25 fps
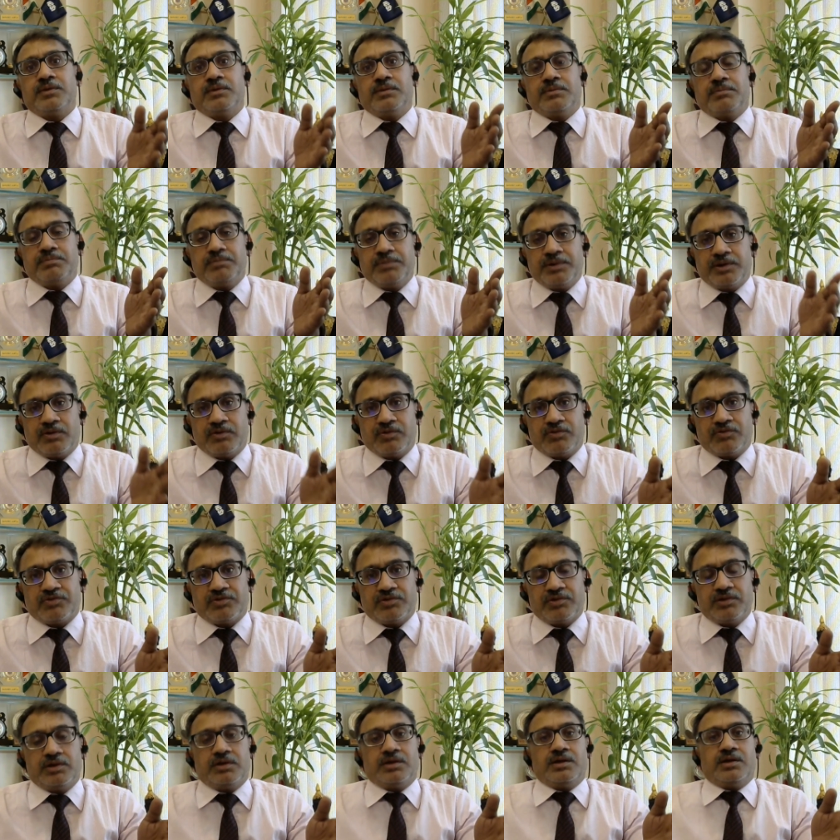Because
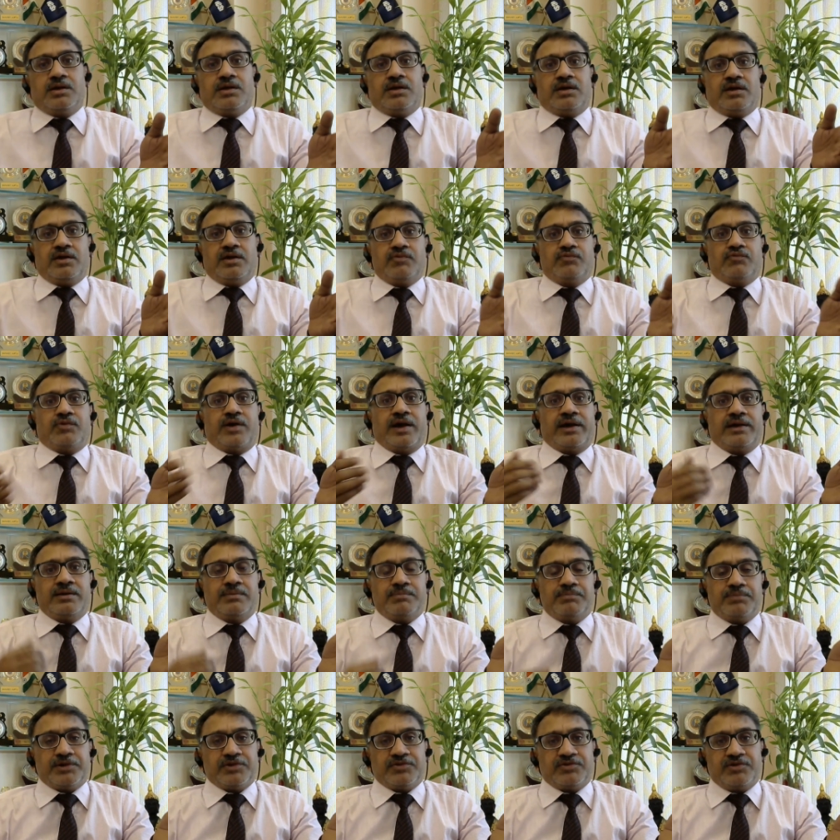if I am
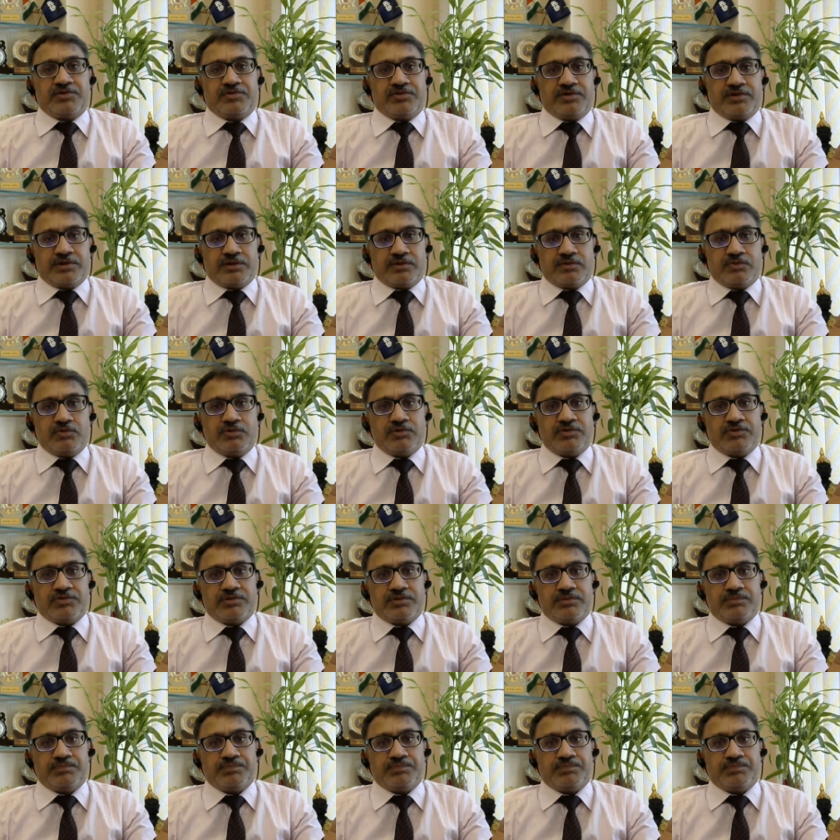purchasing a goods,